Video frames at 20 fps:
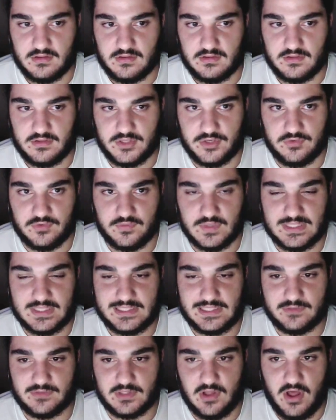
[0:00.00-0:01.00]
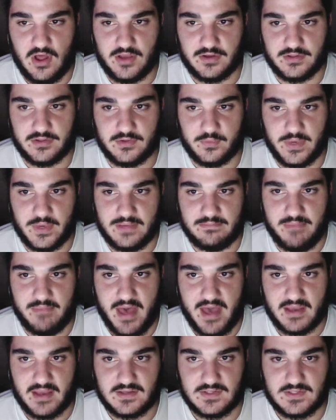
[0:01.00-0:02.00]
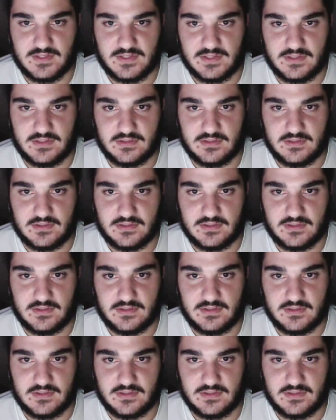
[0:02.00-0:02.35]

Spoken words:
You're really relying on the wing backs.